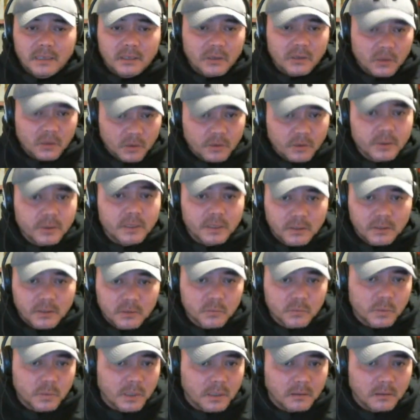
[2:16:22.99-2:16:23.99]
could hurt it
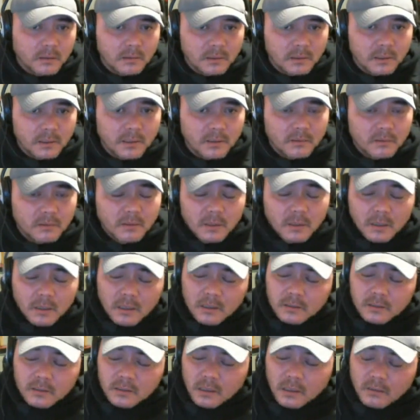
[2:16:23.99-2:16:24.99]
as well,
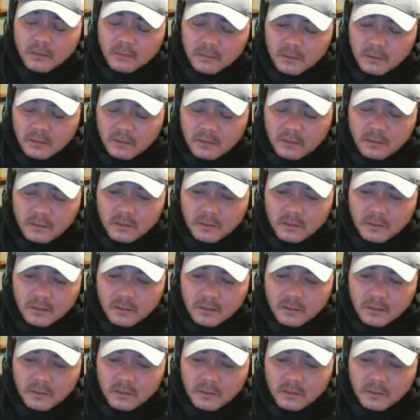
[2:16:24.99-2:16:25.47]
So